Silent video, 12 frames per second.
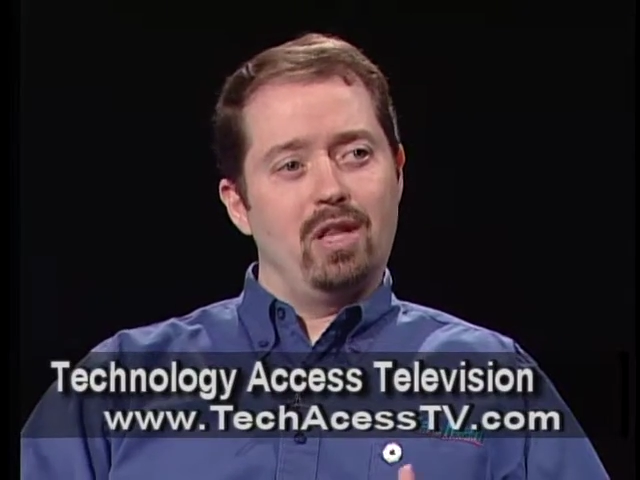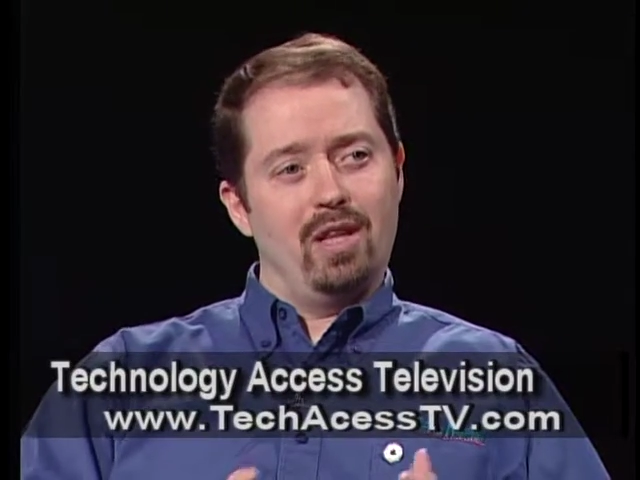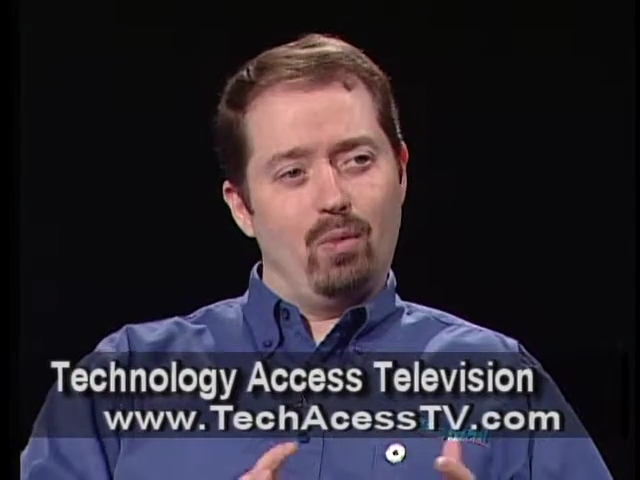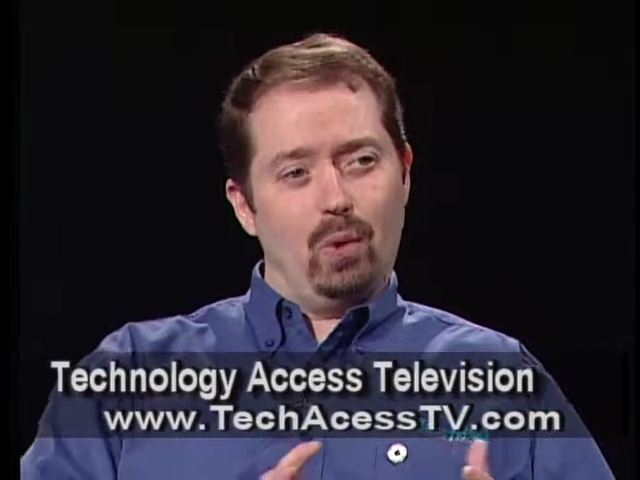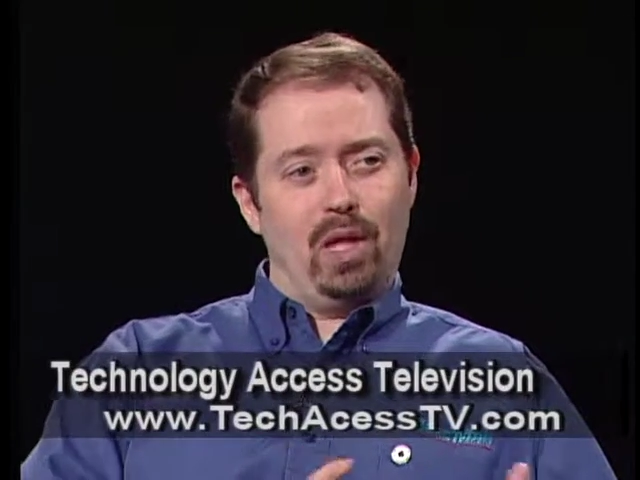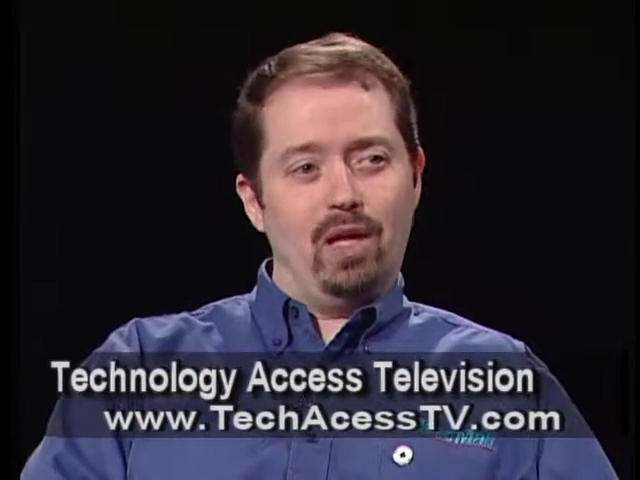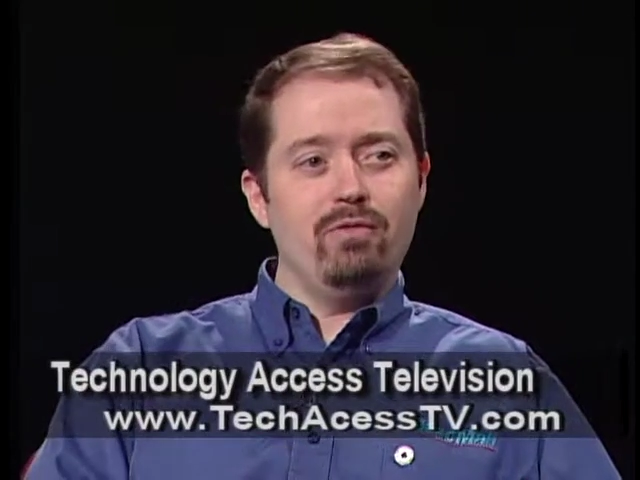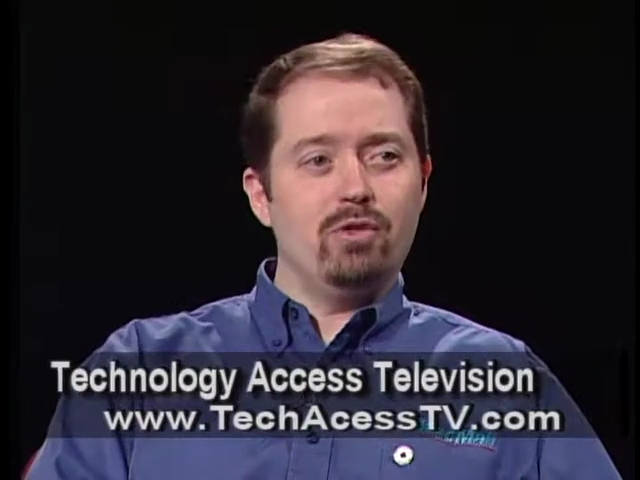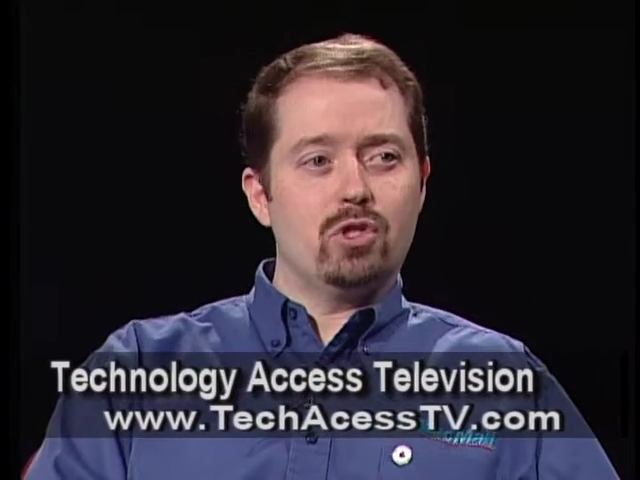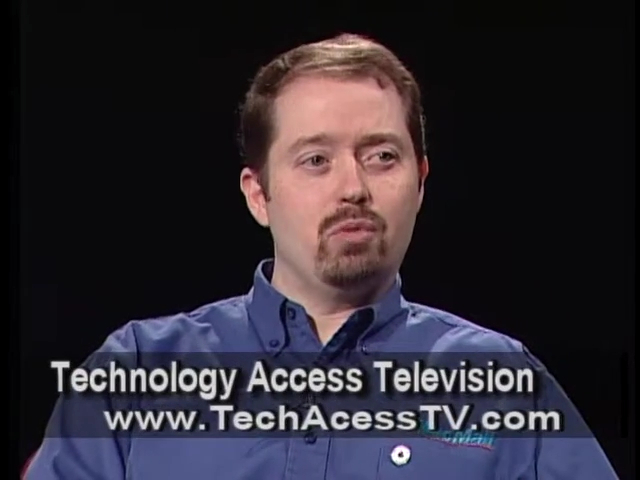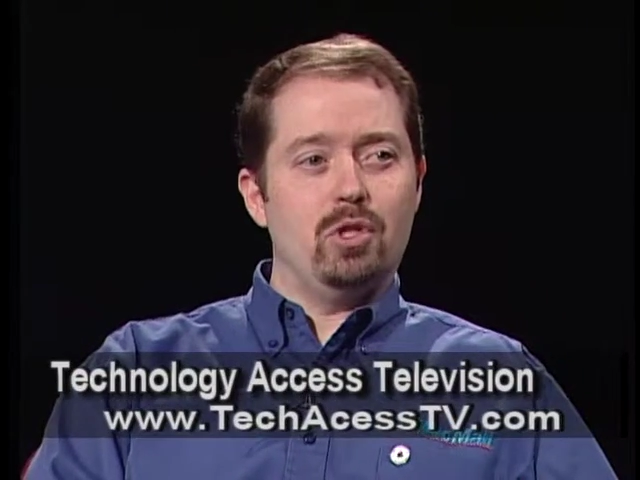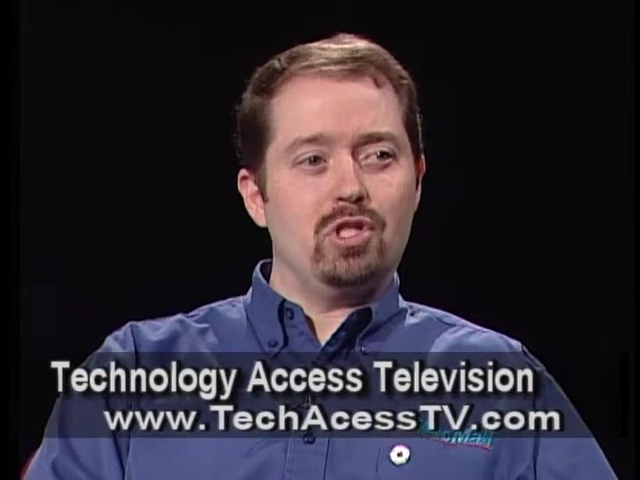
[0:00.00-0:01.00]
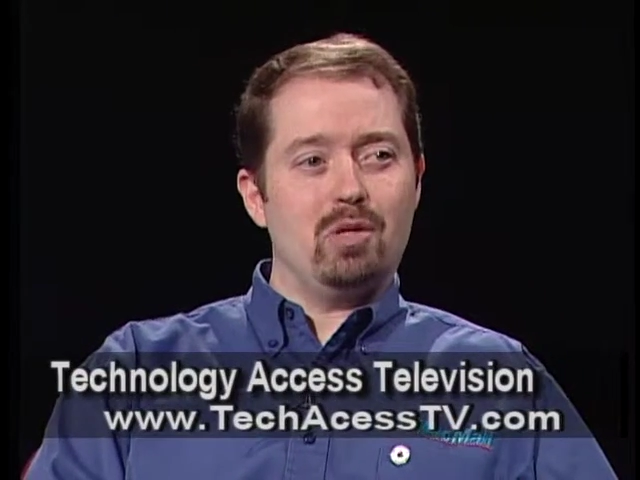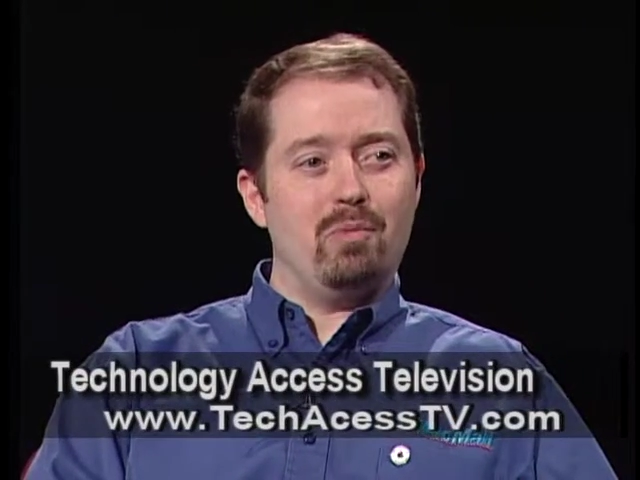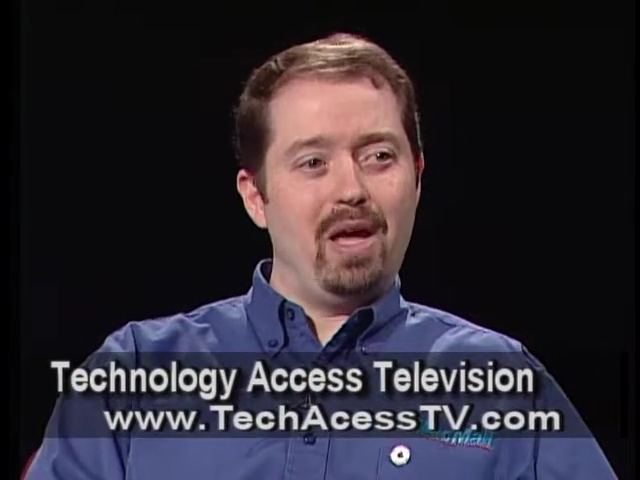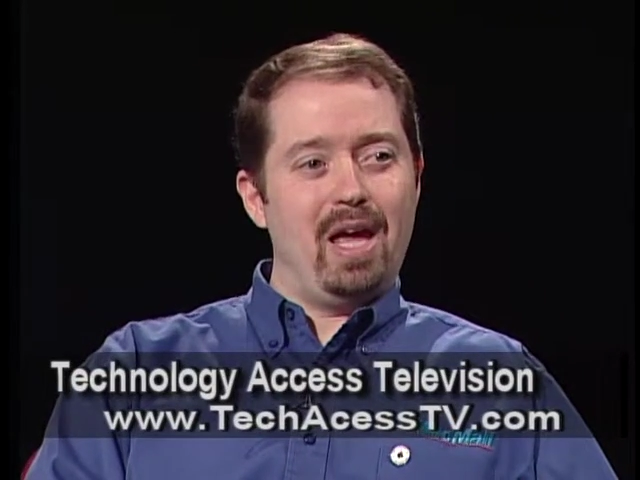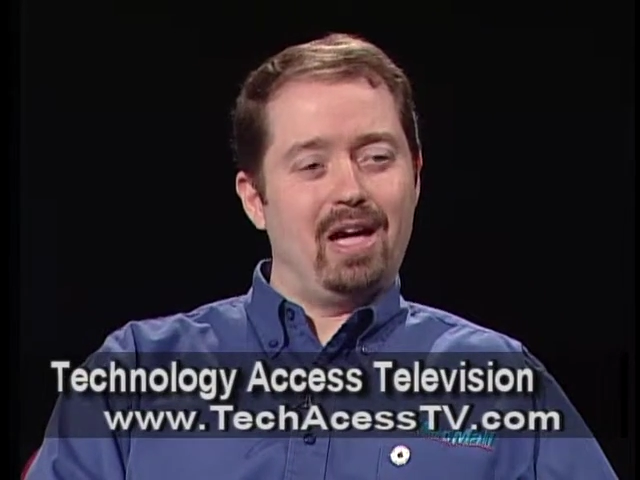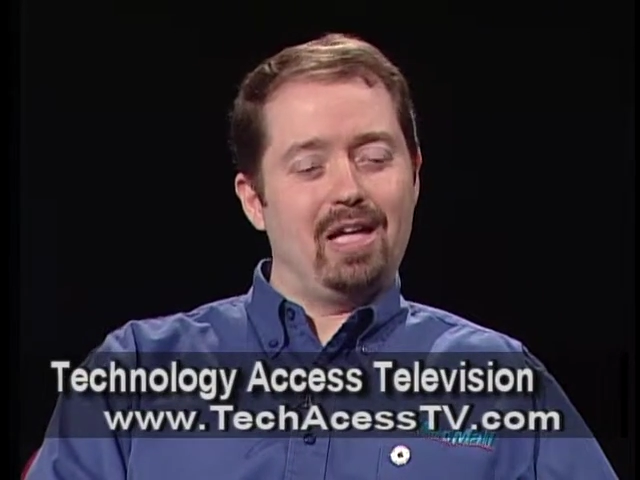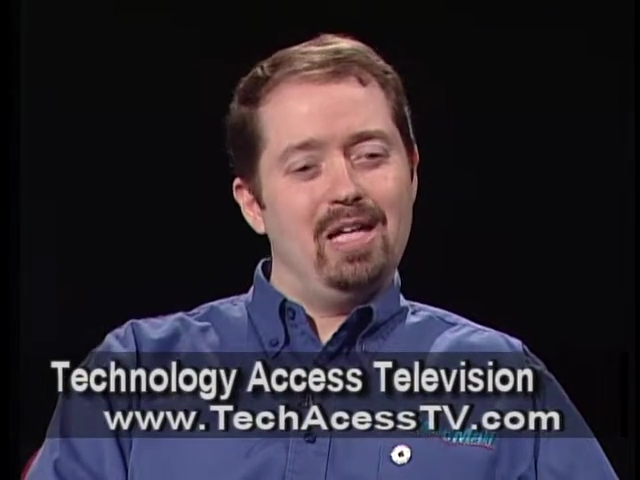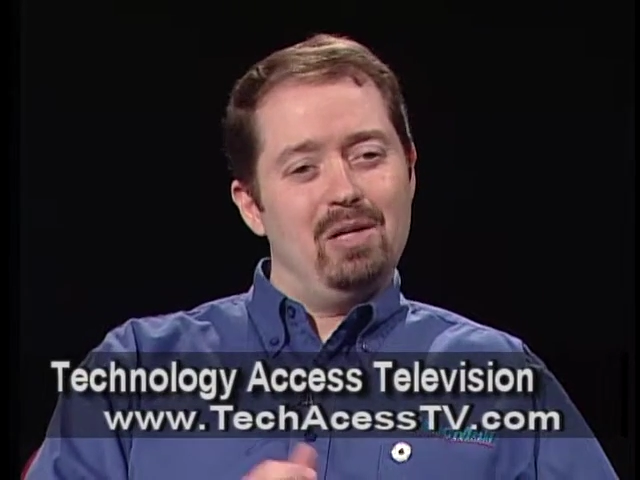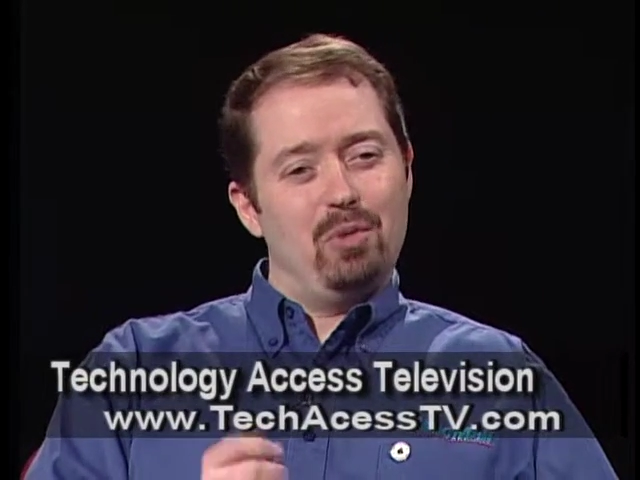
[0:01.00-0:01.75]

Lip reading: They would love to switch to Mac,